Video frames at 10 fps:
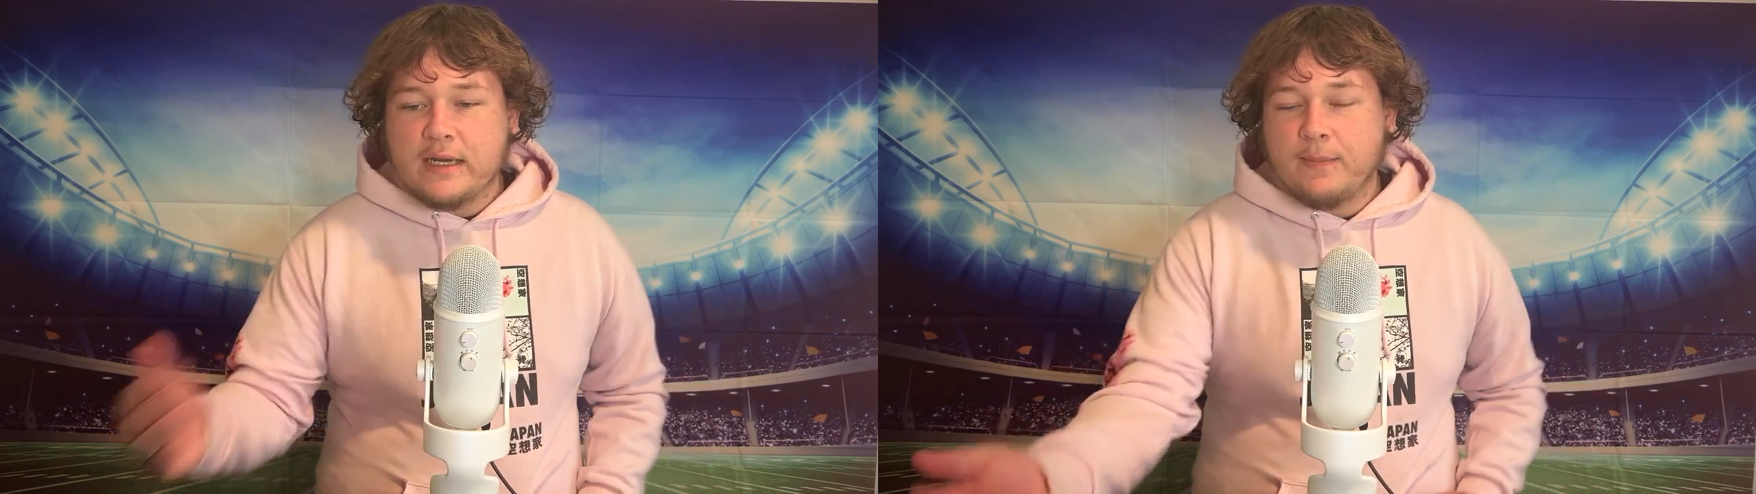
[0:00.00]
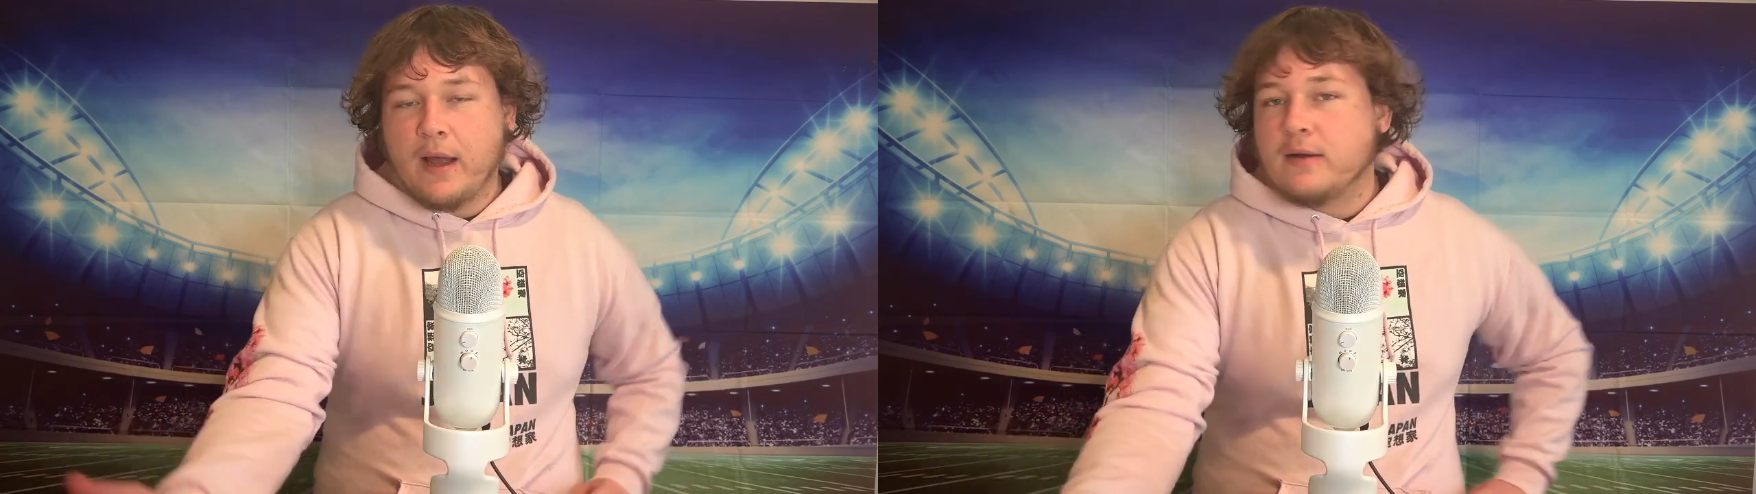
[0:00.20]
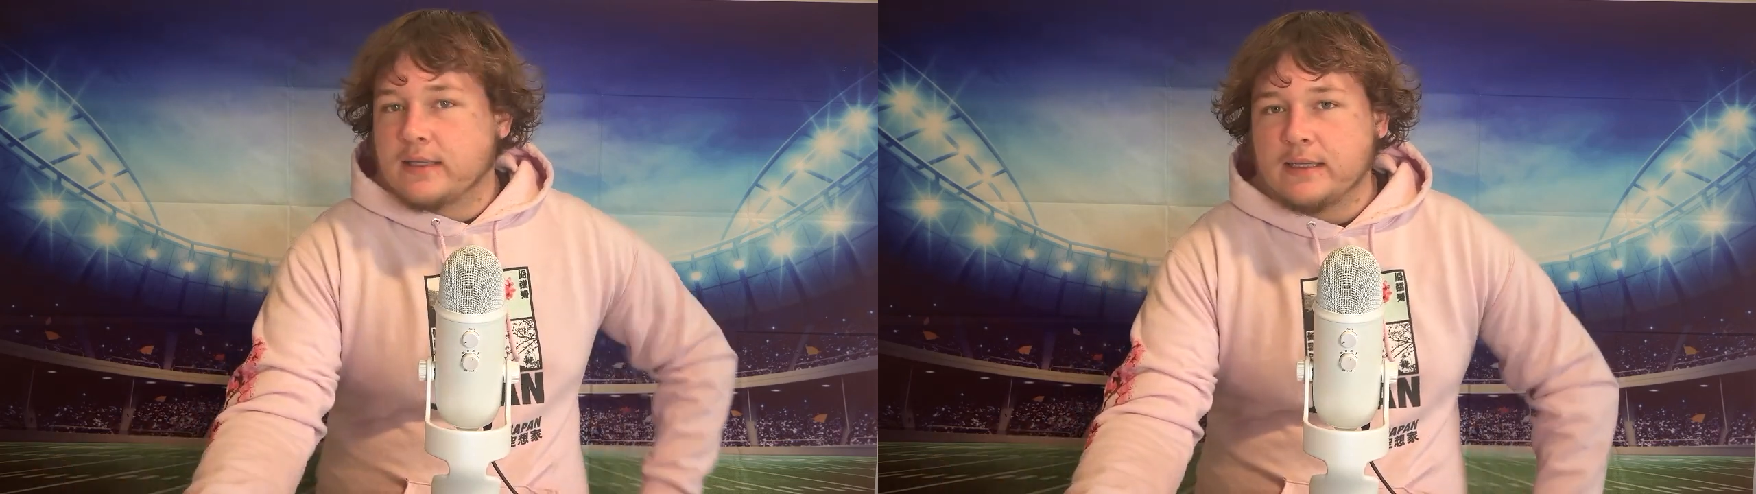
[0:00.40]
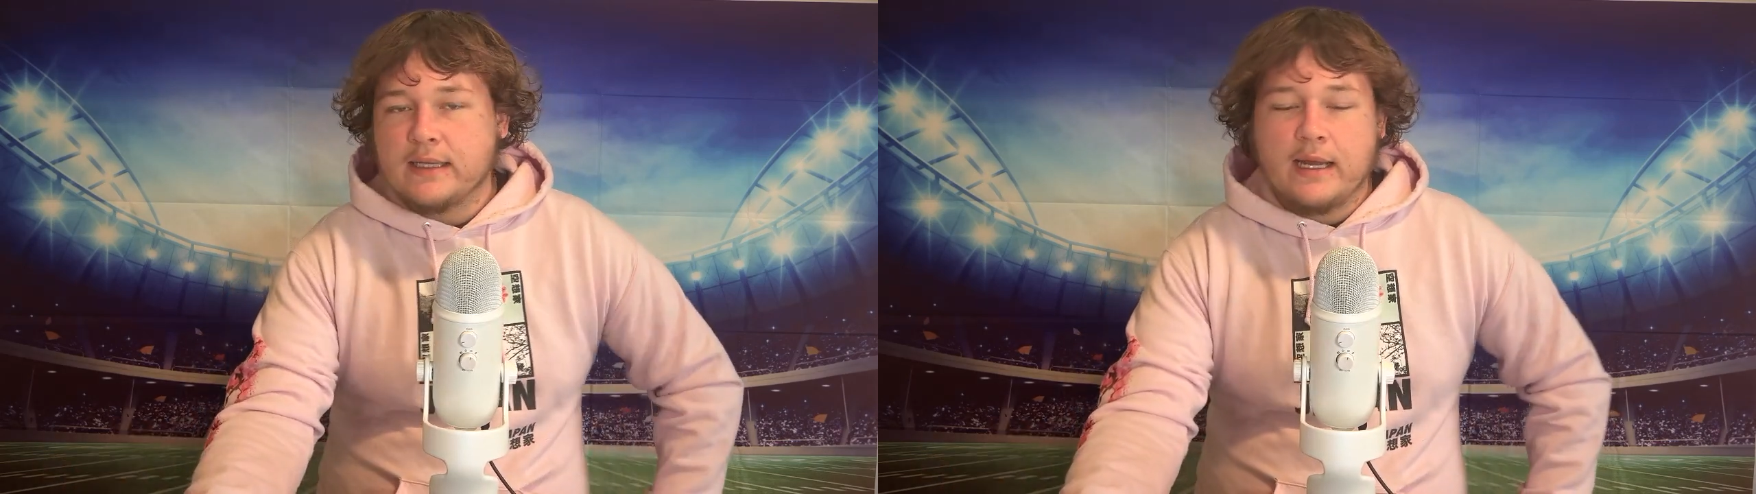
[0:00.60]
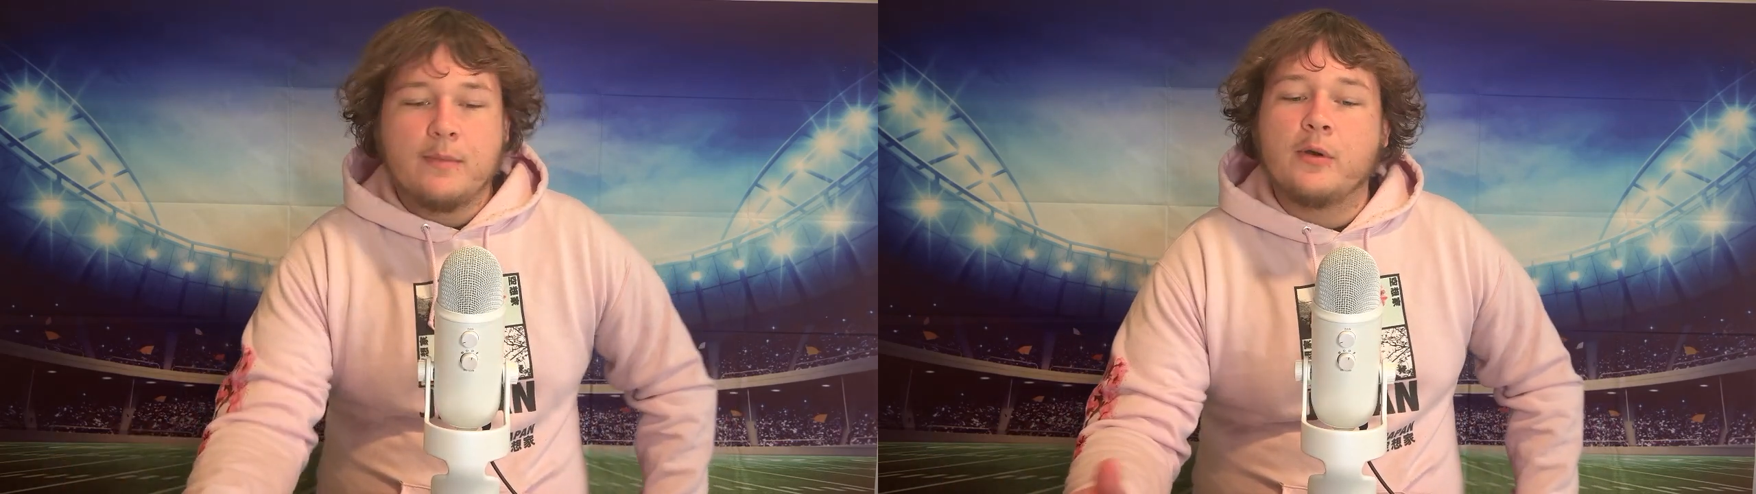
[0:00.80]
about Dylan
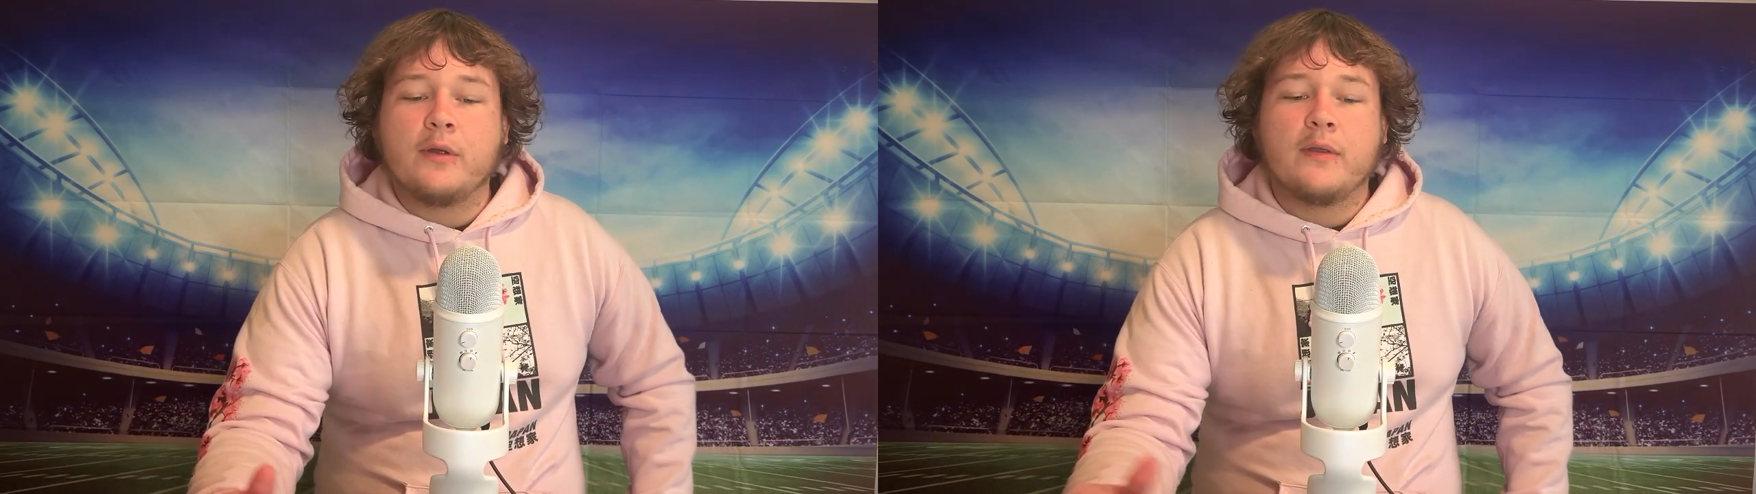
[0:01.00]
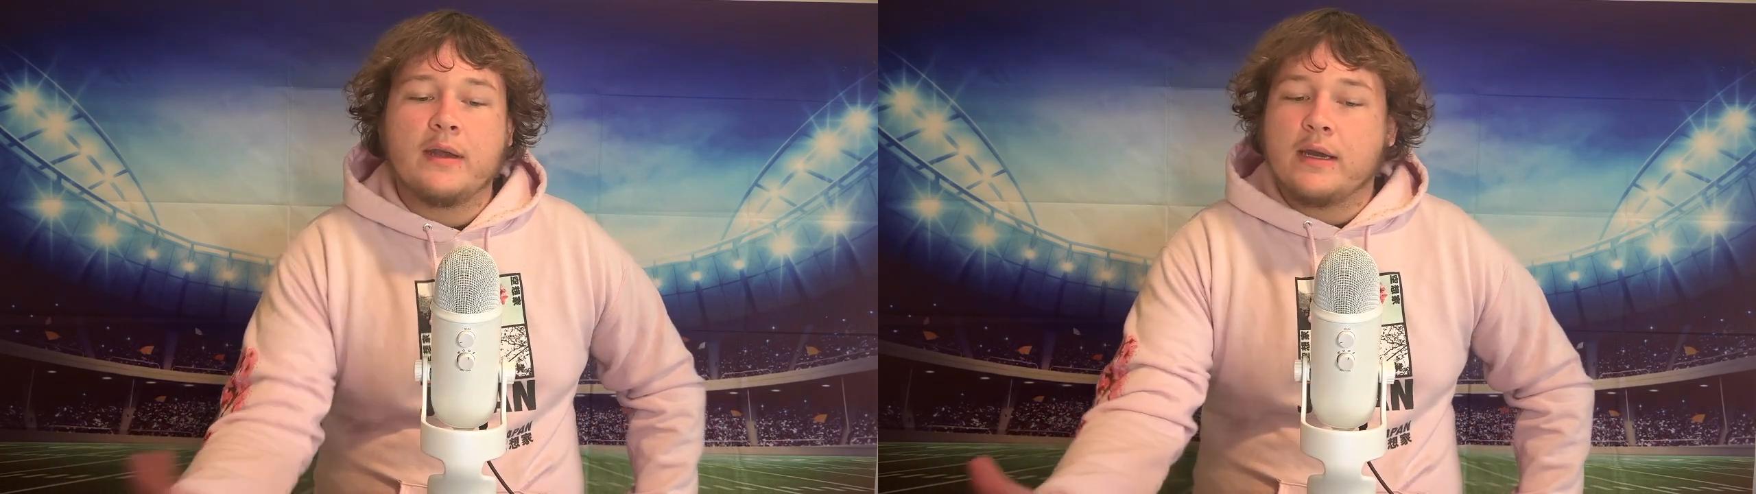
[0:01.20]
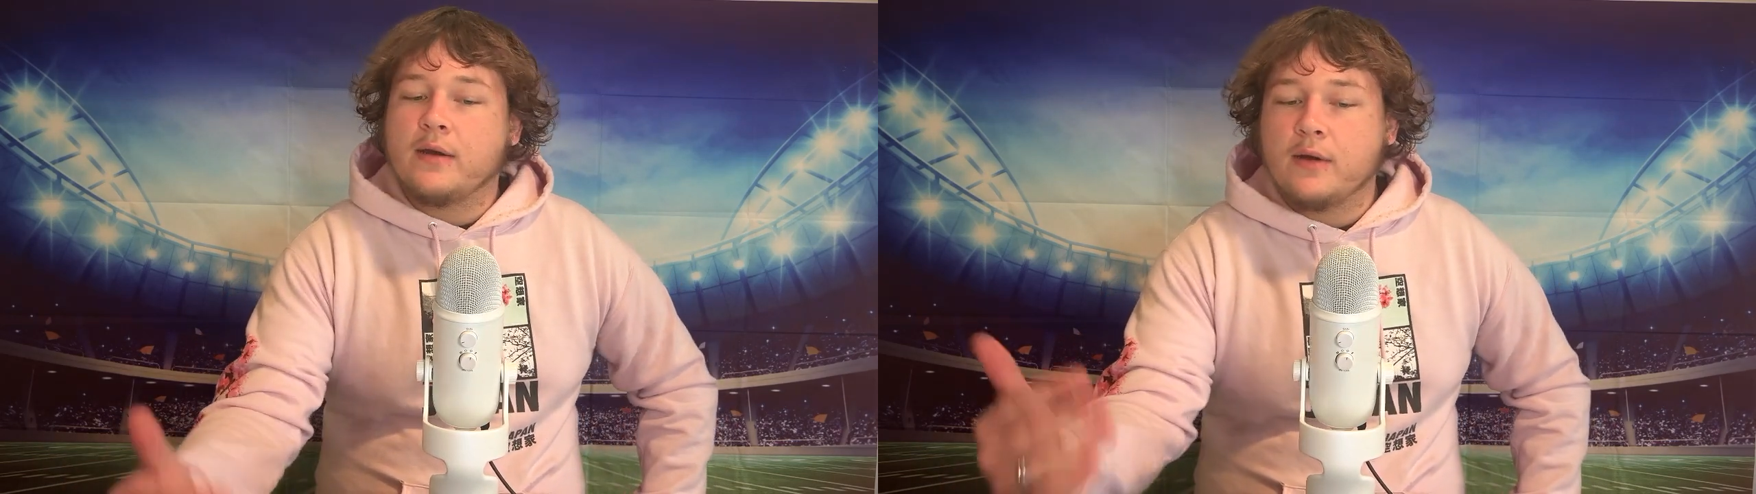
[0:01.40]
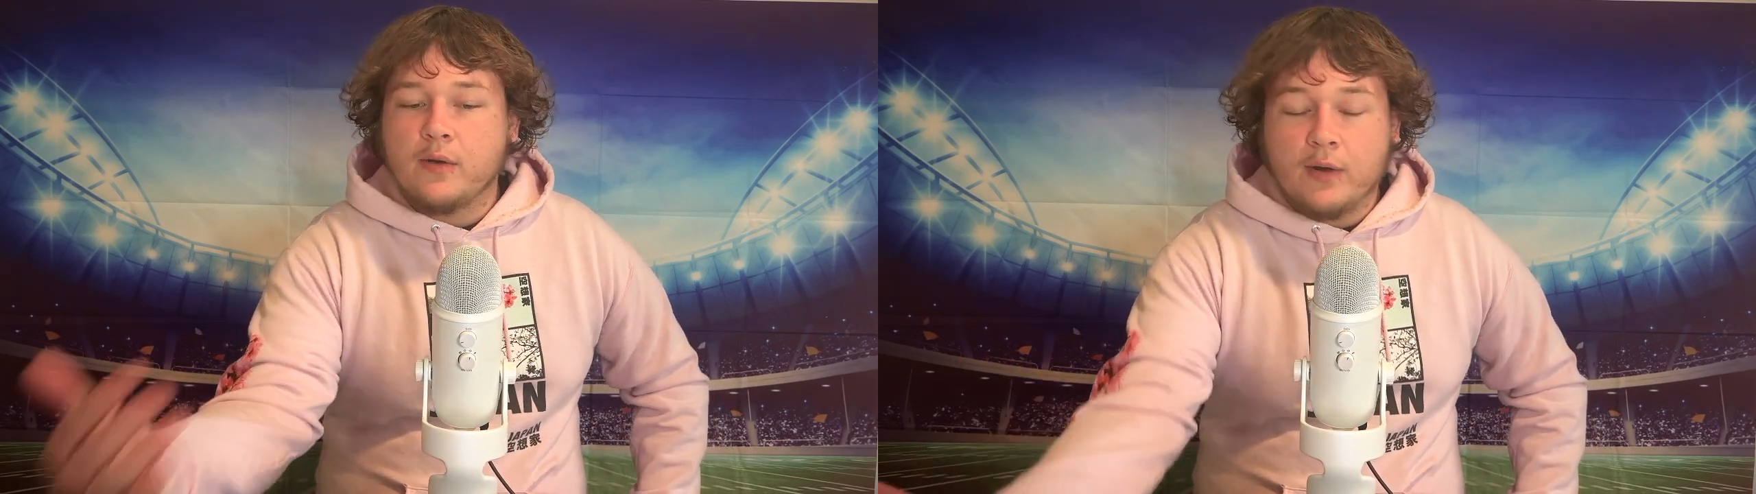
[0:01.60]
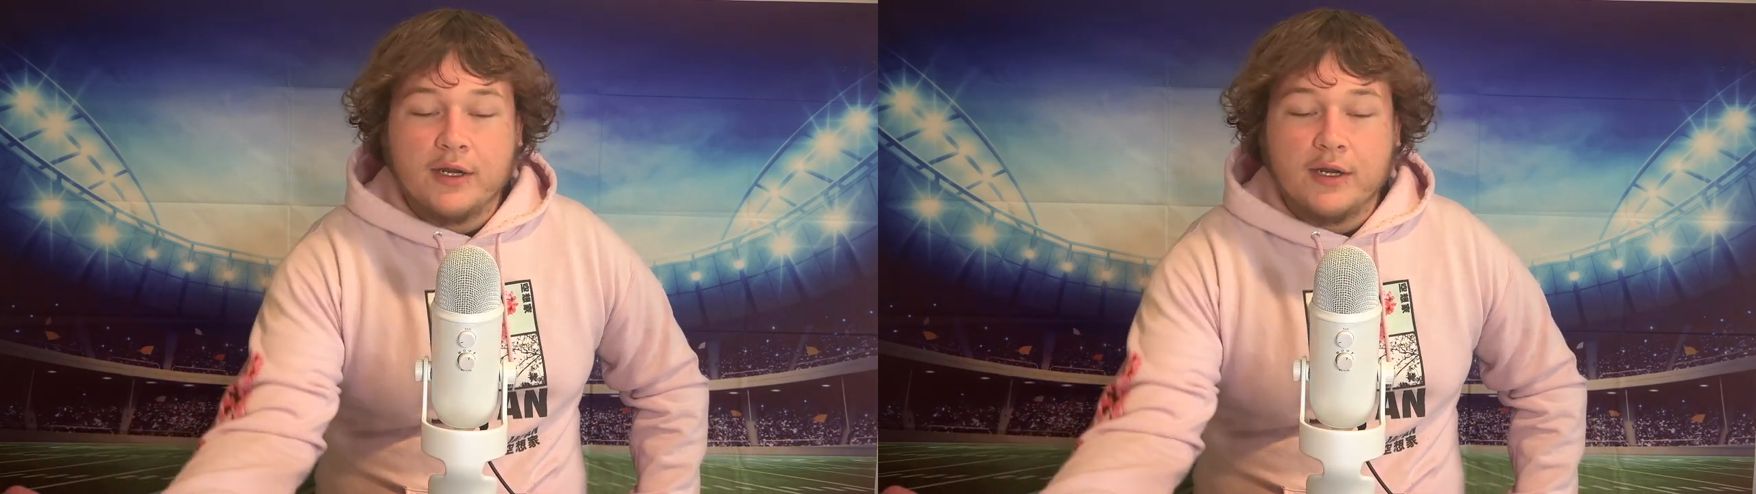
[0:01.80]
Gabriel and then hearing what